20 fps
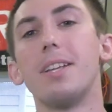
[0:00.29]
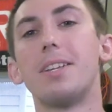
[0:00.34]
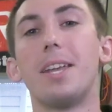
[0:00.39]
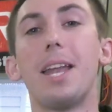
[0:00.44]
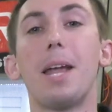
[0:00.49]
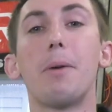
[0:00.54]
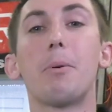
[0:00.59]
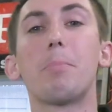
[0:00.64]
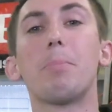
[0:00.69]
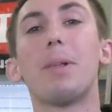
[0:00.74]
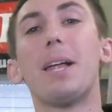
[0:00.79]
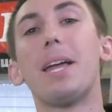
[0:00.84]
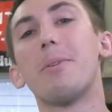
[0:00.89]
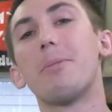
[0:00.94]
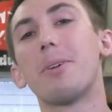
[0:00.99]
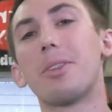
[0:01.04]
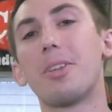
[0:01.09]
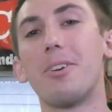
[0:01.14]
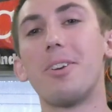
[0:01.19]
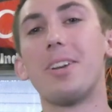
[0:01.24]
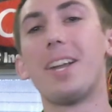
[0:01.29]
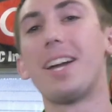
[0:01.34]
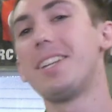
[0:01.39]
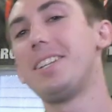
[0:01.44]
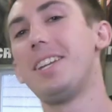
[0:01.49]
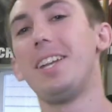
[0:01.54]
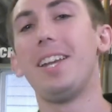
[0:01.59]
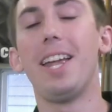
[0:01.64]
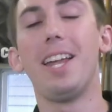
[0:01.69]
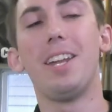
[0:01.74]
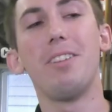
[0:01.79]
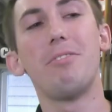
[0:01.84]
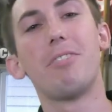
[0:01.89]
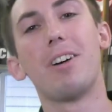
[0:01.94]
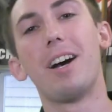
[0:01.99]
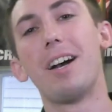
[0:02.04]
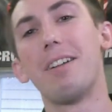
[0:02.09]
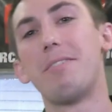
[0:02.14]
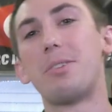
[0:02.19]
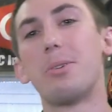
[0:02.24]
Today we're playing with our
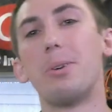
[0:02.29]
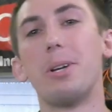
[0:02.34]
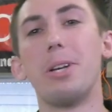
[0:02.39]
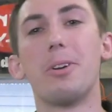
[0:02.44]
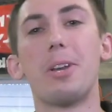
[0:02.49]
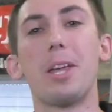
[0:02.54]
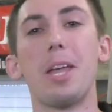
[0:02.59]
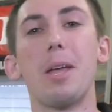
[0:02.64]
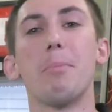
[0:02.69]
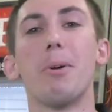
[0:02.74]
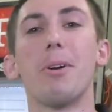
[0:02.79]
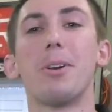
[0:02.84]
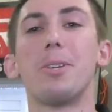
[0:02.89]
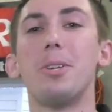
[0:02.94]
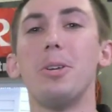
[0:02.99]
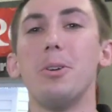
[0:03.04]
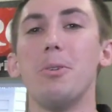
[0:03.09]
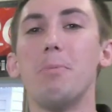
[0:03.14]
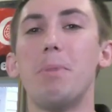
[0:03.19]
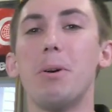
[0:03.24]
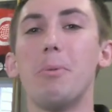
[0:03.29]
1985 Toyota MR2,